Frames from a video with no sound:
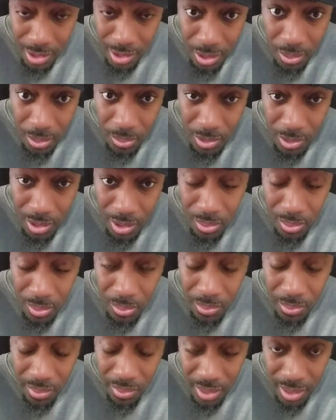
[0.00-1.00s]
to do
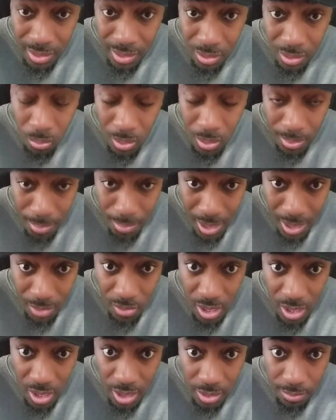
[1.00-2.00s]
this with Matt Ryan,
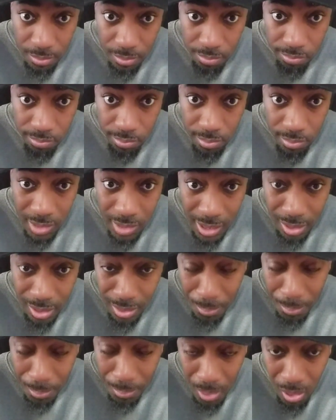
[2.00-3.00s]
get the
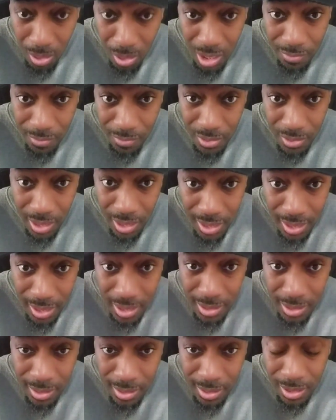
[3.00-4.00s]
ball out of his hands, let
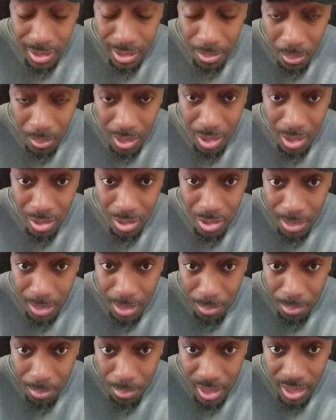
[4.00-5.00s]
the players make
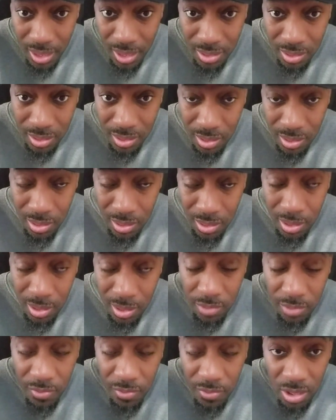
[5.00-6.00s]
plays, the
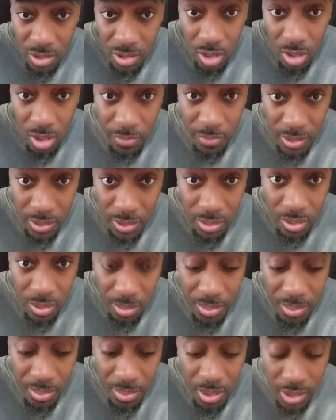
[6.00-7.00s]
Falcons offense is going to be
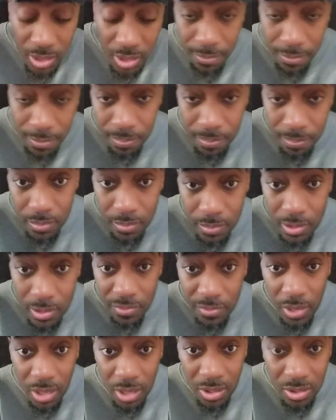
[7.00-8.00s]
okay.
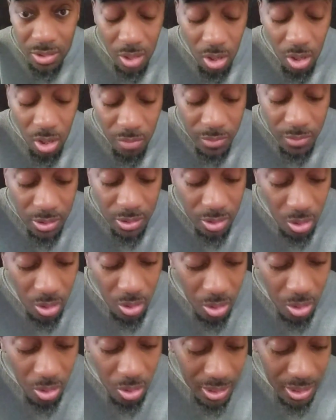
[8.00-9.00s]
Falcons offense is going to be
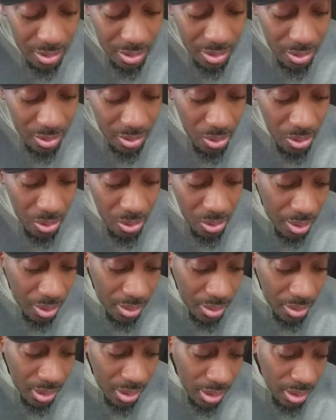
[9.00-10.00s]
in the third one.
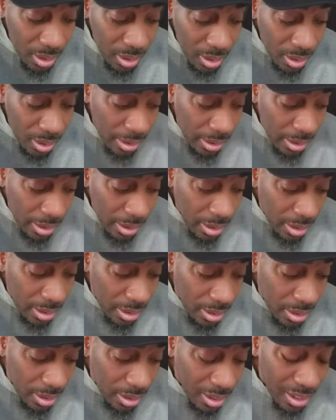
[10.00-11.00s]

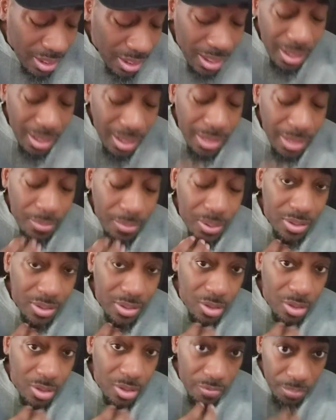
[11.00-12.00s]
I like what I saw
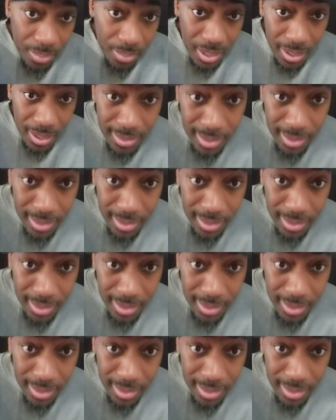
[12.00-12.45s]
from KZ,